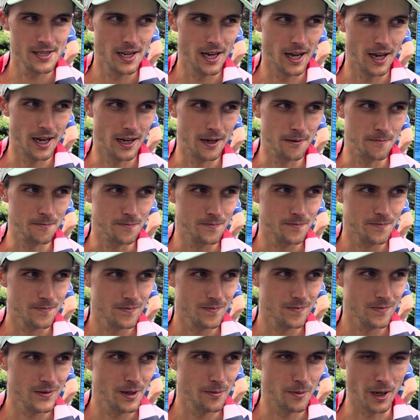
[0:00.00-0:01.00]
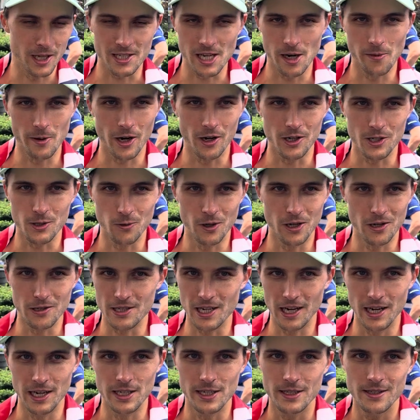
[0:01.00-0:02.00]
Um, by the time I got to Worlds,
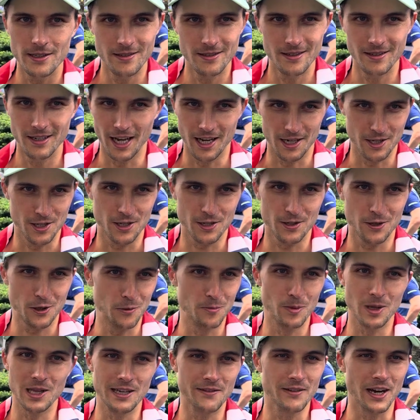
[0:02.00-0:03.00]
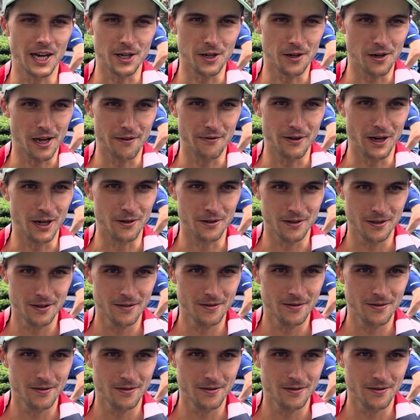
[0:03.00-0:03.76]
I yeah, just couldn't believe how good I felt.